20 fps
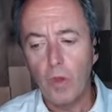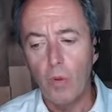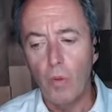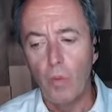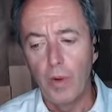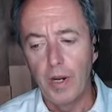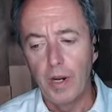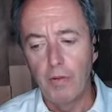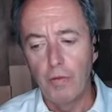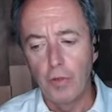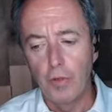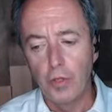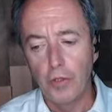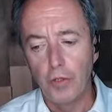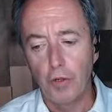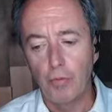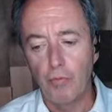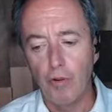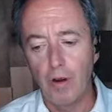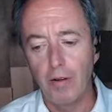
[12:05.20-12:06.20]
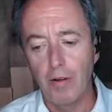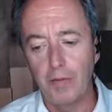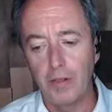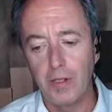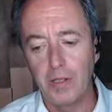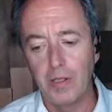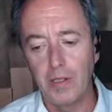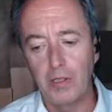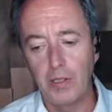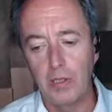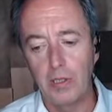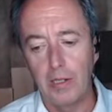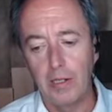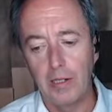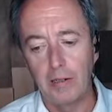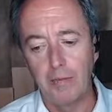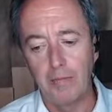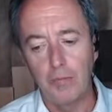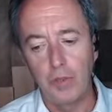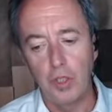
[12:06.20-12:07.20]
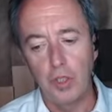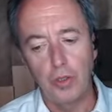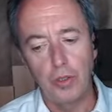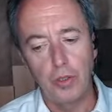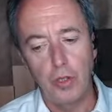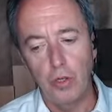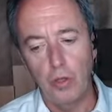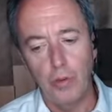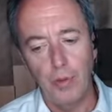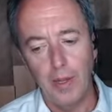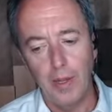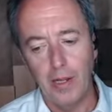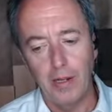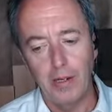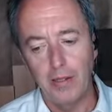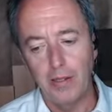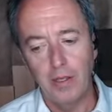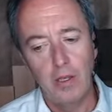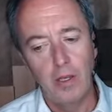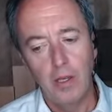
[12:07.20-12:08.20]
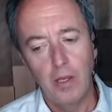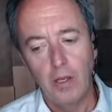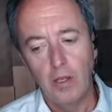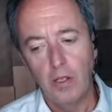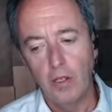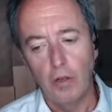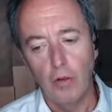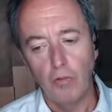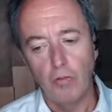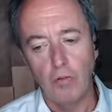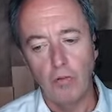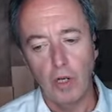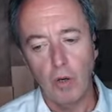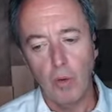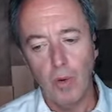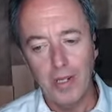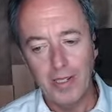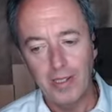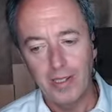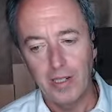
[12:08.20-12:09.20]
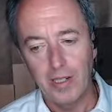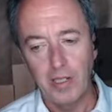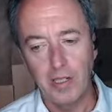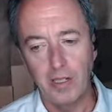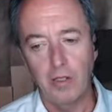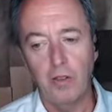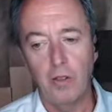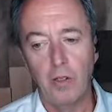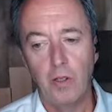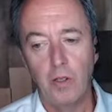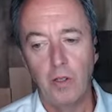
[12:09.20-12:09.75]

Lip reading: whatever is your preference, just know that requesting